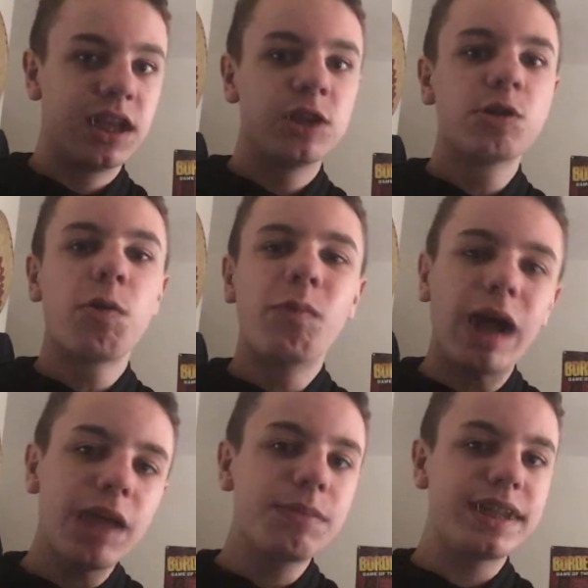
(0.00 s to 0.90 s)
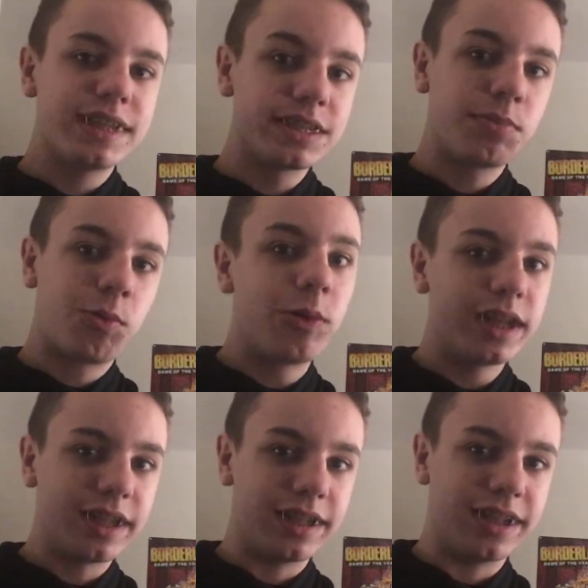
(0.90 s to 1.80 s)
So why am I
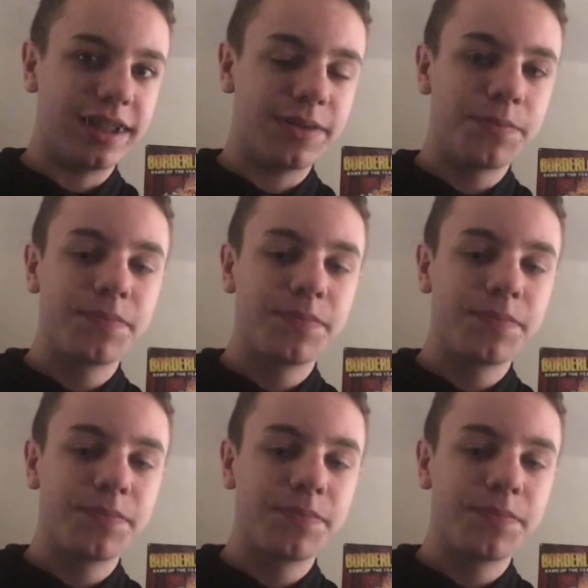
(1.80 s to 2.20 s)
disappointed in it?